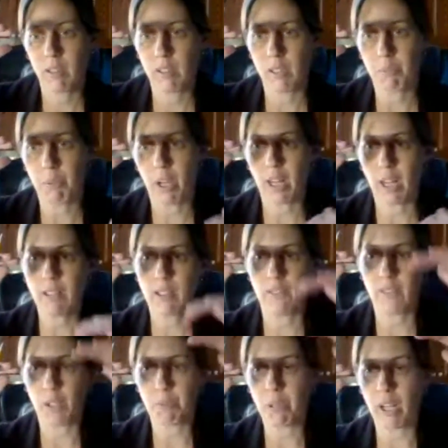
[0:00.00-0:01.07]
the price
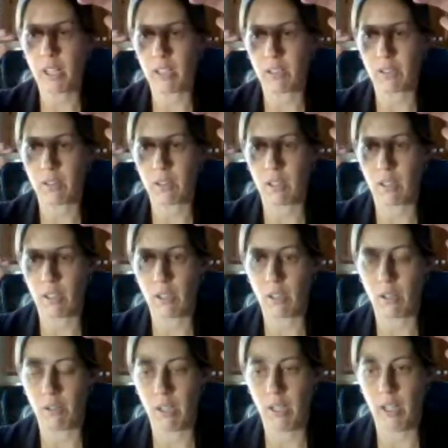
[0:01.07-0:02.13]
of your product's going to
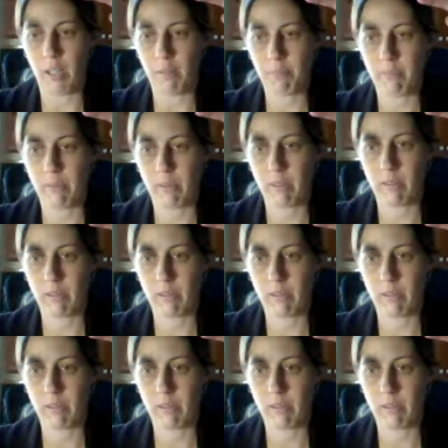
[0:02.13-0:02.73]
go up,